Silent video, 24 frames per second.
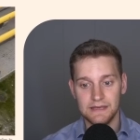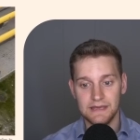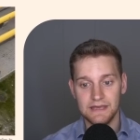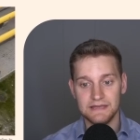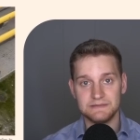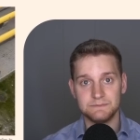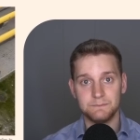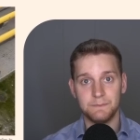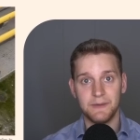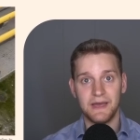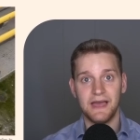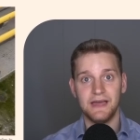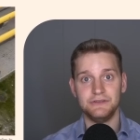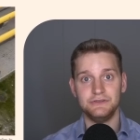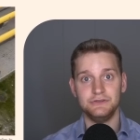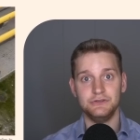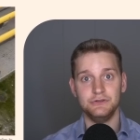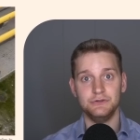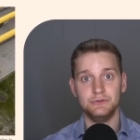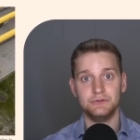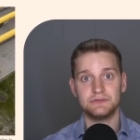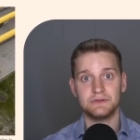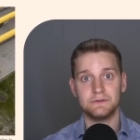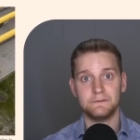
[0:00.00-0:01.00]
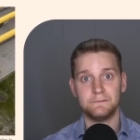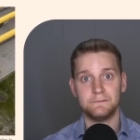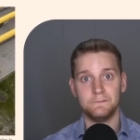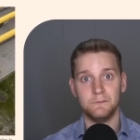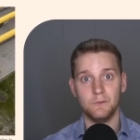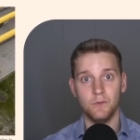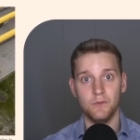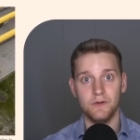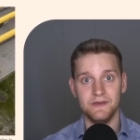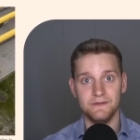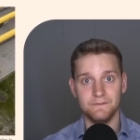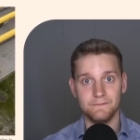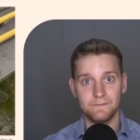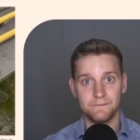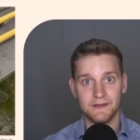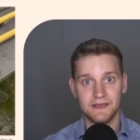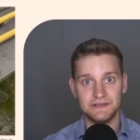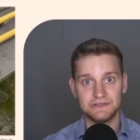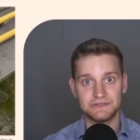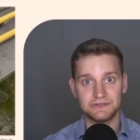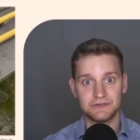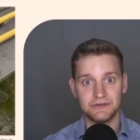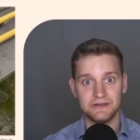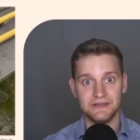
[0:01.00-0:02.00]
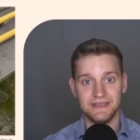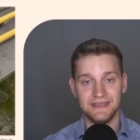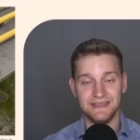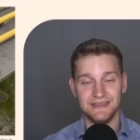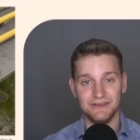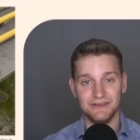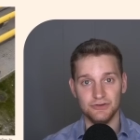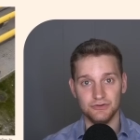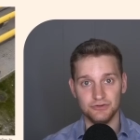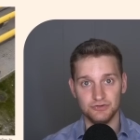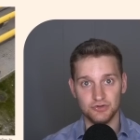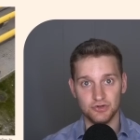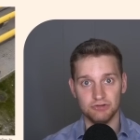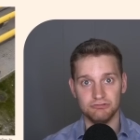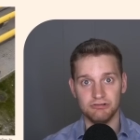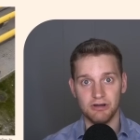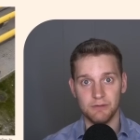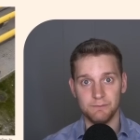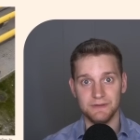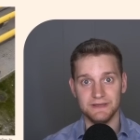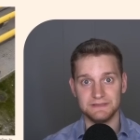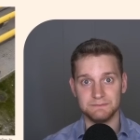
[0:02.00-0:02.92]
It's bad news for inflation in Europe.